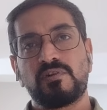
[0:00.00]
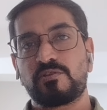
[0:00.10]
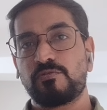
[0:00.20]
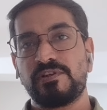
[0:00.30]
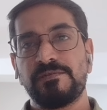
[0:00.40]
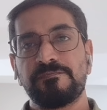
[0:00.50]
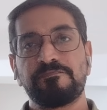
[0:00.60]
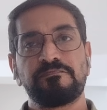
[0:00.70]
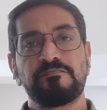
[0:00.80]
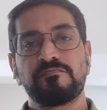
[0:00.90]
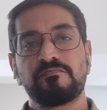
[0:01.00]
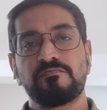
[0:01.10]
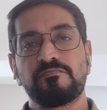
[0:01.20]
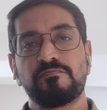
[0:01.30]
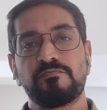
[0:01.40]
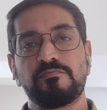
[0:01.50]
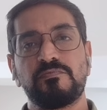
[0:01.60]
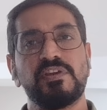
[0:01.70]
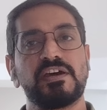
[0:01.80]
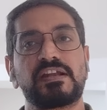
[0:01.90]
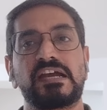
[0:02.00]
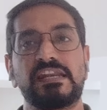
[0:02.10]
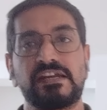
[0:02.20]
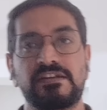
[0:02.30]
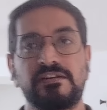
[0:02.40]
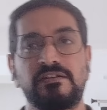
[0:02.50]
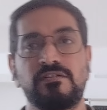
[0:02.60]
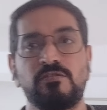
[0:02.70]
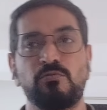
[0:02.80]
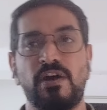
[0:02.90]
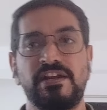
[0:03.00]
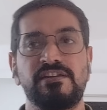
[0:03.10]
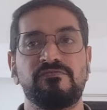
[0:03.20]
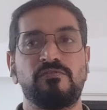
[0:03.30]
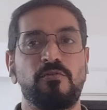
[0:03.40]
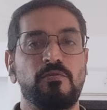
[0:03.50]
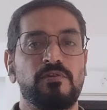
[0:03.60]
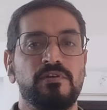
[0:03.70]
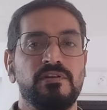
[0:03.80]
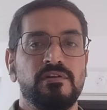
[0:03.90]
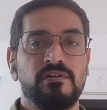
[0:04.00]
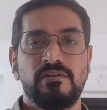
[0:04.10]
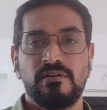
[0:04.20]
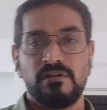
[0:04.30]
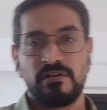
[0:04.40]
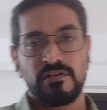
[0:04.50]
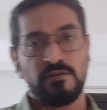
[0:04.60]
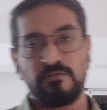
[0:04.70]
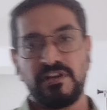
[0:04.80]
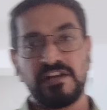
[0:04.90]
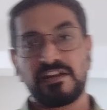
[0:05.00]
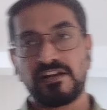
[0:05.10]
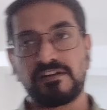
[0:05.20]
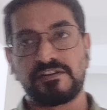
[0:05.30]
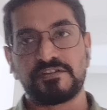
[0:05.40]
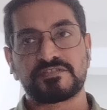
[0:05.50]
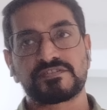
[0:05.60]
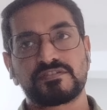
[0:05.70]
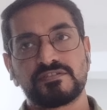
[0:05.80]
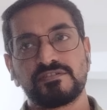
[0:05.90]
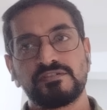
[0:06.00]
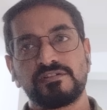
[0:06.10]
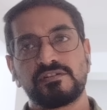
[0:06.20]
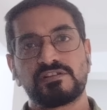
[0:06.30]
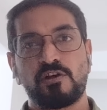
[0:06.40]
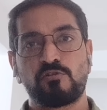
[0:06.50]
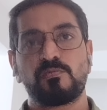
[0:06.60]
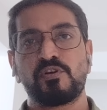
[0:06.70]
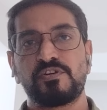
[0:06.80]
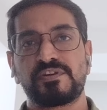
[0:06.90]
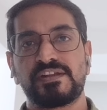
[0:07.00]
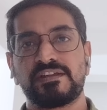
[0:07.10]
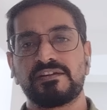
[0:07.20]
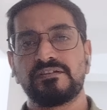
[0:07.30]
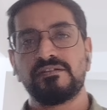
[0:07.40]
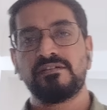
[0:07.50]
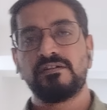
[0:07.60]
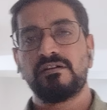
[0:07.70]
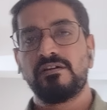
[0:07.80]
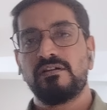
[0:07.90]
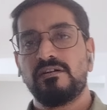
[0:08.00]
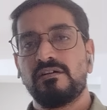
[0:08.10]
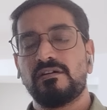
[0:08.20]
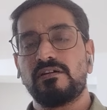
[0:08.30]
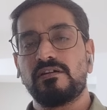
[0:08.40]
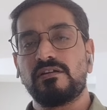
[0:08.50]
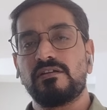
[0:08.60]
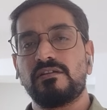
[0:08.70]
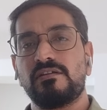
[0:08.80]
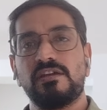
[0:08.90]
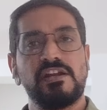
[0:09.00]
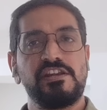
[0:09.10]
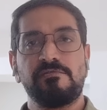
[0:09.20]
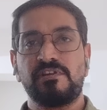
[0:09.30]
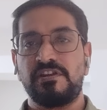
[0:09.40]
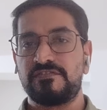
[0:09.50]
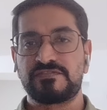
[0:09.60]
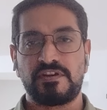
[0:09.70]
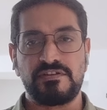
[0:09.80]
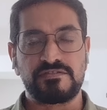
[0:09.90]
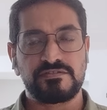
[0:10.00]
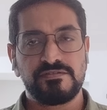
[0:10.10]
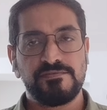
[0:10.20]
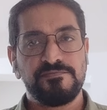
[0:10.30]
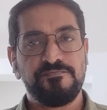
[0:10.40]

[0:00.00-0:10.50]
But today they are connected to IT4, your data analytics, cloud monitoring, and AI-driven insights.